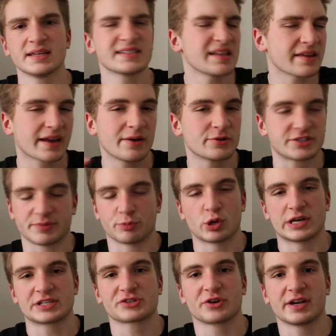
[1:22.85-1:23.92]
It's not like I was
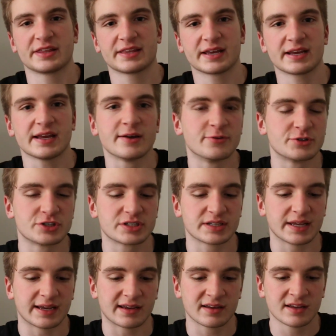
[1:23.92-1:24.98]
depressed or anything. It was just
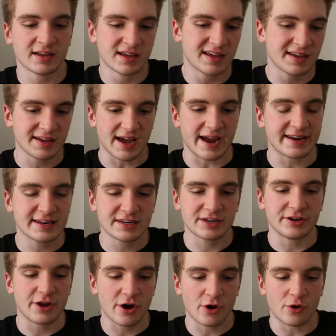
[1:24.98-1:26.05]
like, I didn't
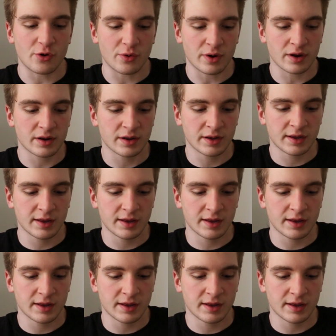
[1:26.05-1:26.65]
know.